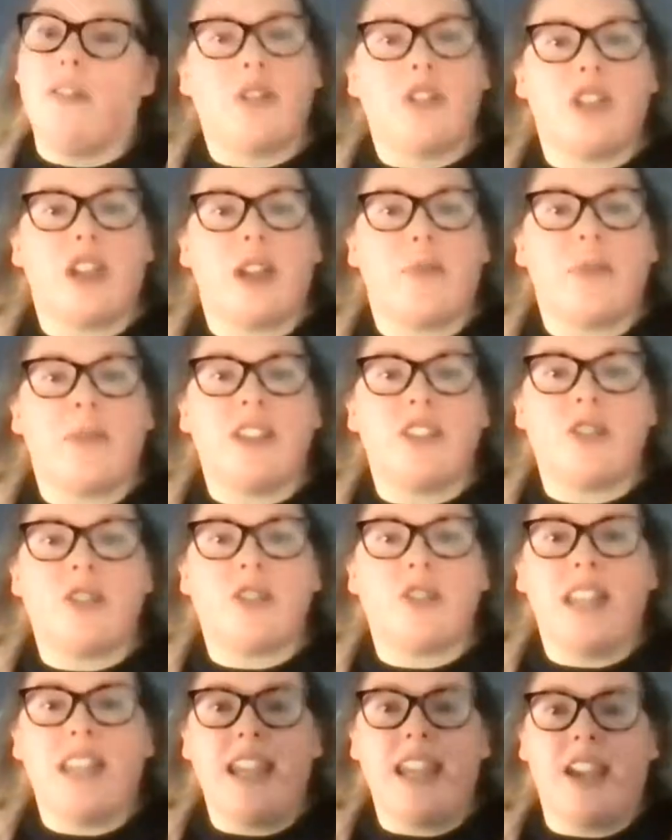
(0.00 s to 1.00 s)
will share my
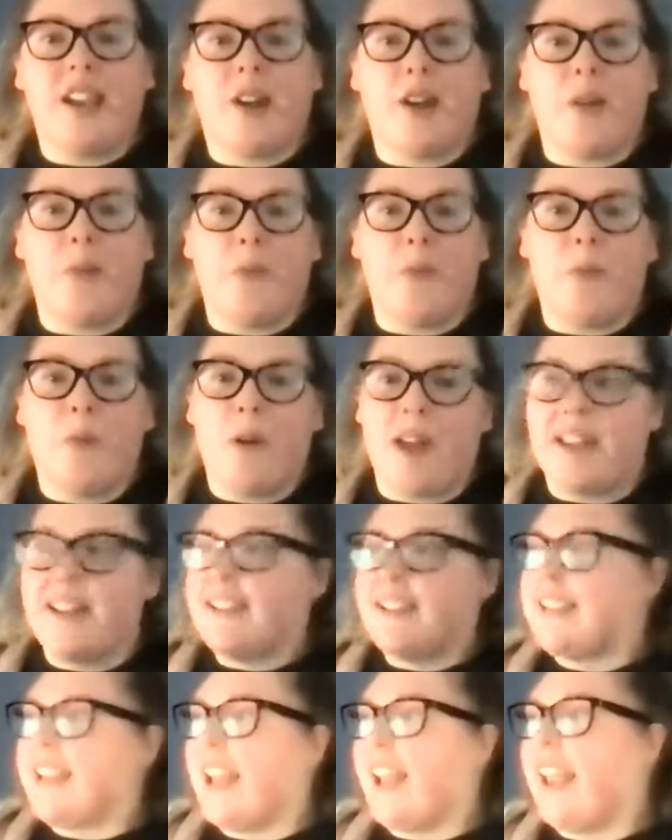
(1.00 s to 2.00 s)
screen here in one
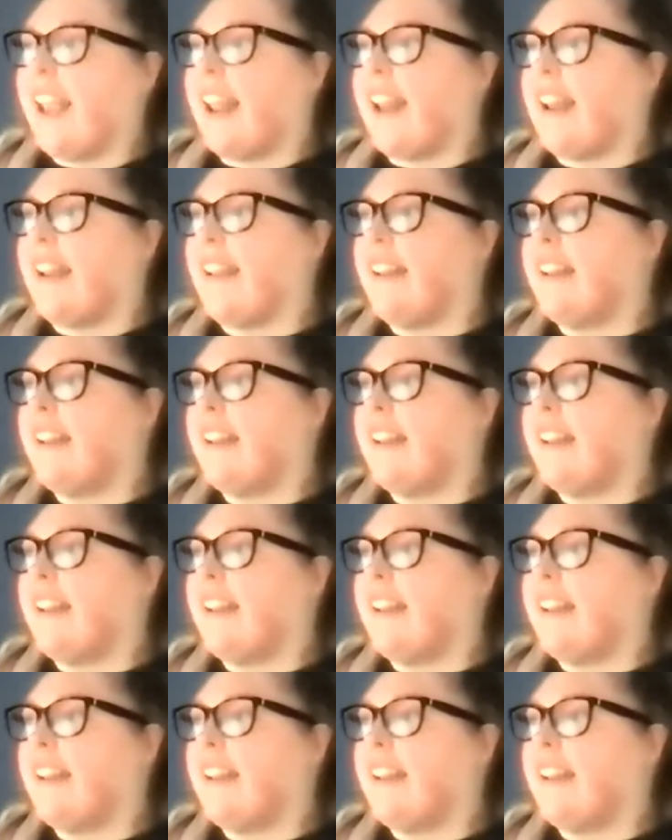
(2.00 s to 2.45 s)
second.